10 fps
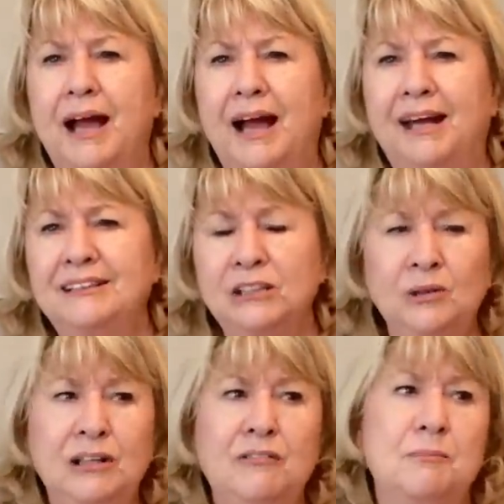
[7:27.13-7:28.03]
I
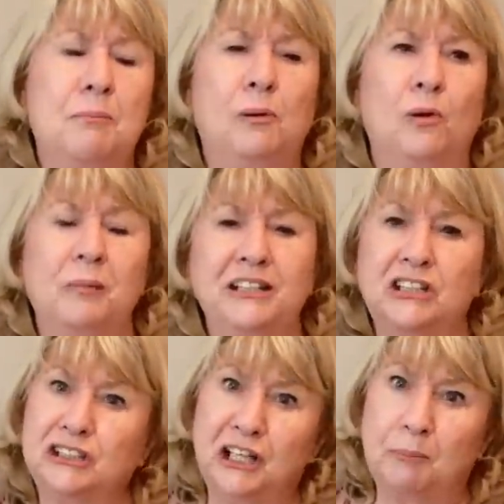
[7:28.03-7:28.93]
do love my Paul
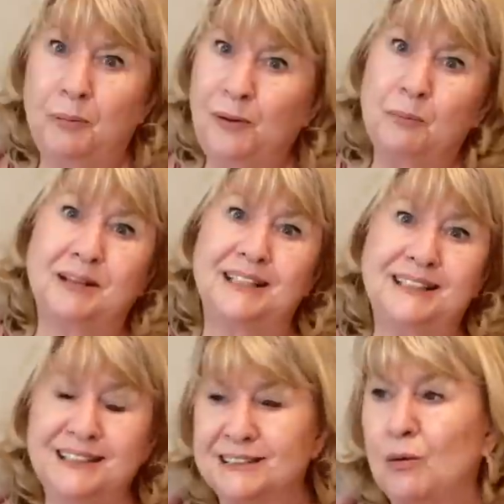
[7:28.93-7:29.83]
Mitchell shampoo, but
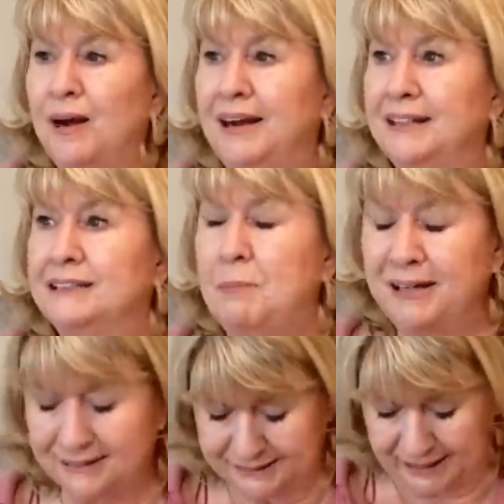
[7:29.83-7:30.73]
it is quite
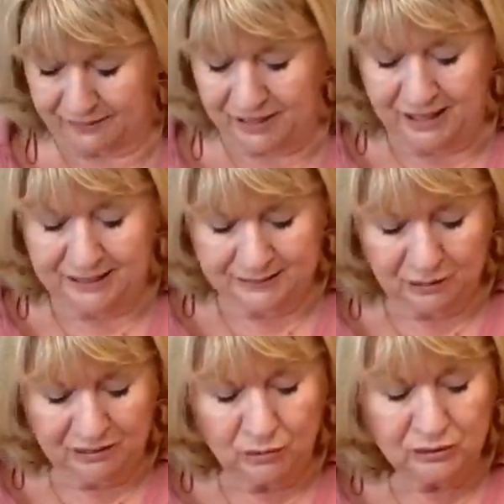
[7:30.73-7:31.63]
expensive. So
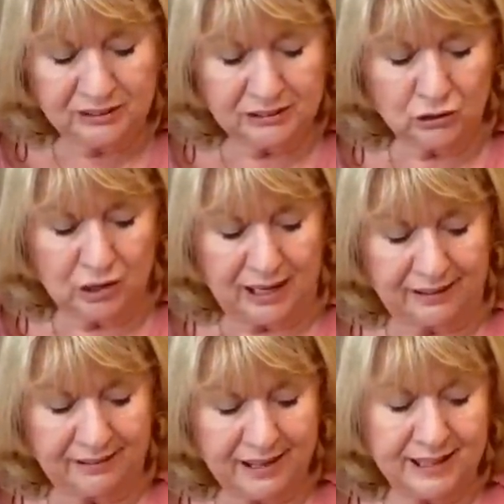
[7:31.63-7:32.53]
I thought I'd try
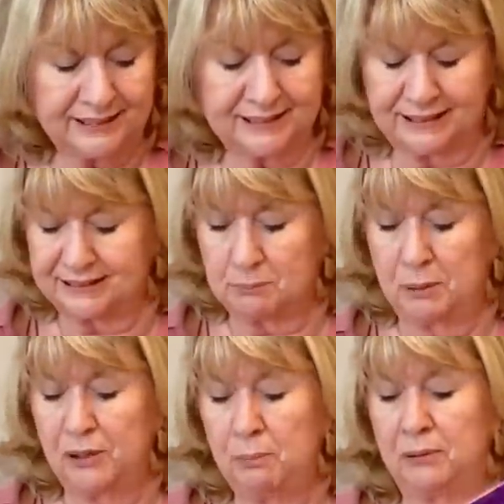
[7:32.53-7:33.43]
this. It's the
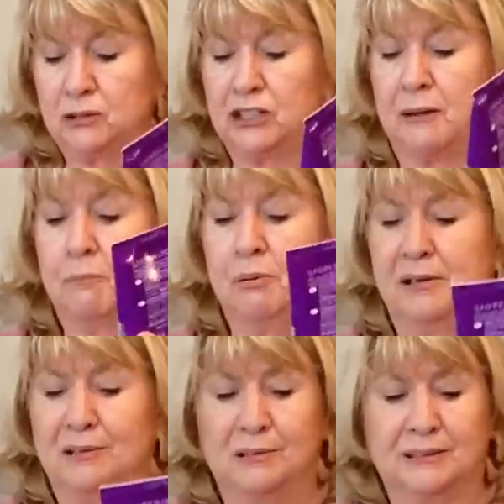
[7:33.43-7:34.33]
purple
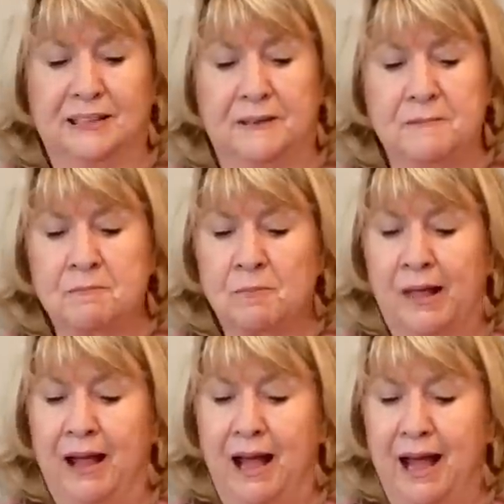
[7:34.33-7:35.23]
shampoos.
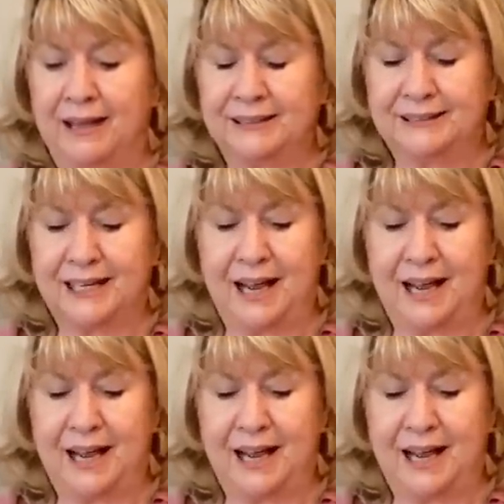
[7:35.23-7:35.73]
And